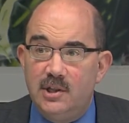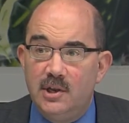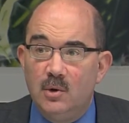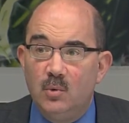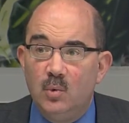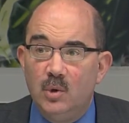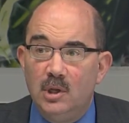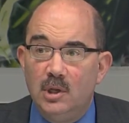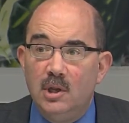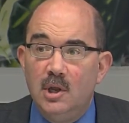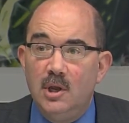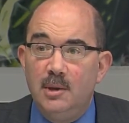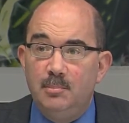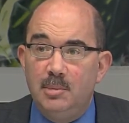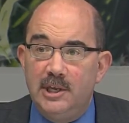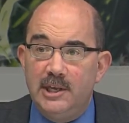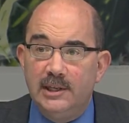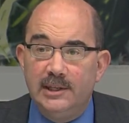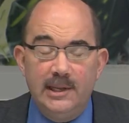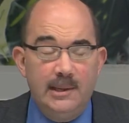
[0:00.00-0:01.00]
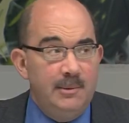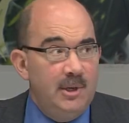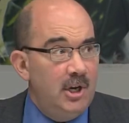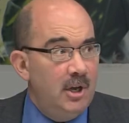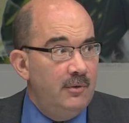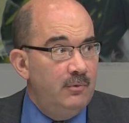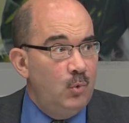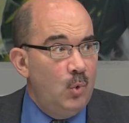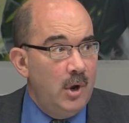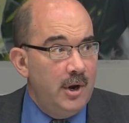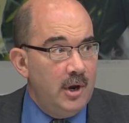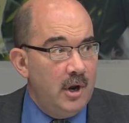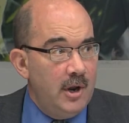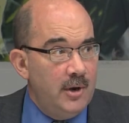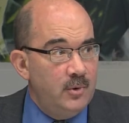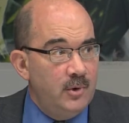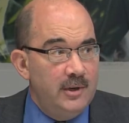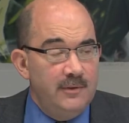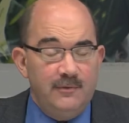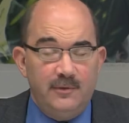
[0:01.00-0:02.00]
There will be a limit of
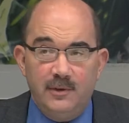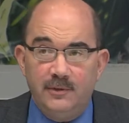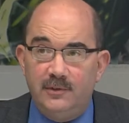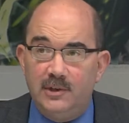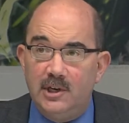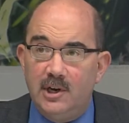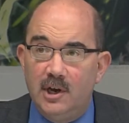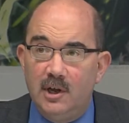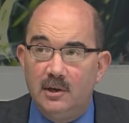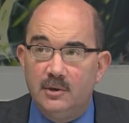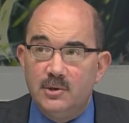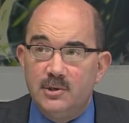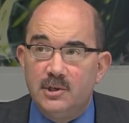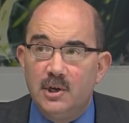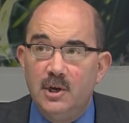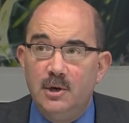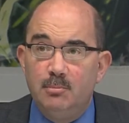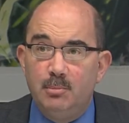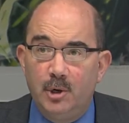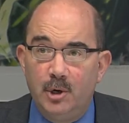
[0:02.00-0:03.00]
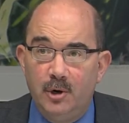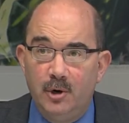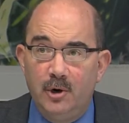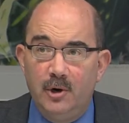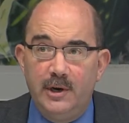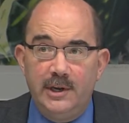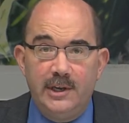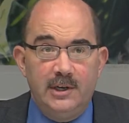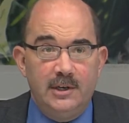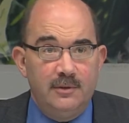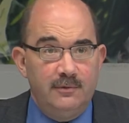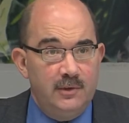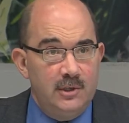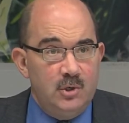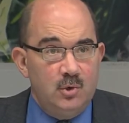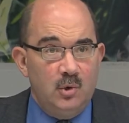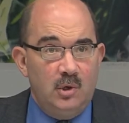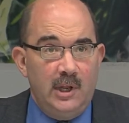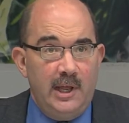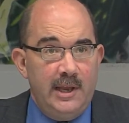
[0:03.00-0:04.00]
$150 per
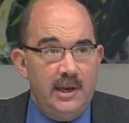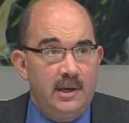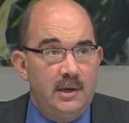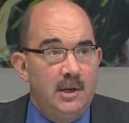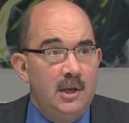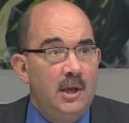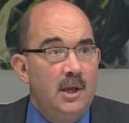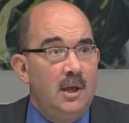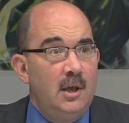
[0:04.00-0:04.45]
individual, and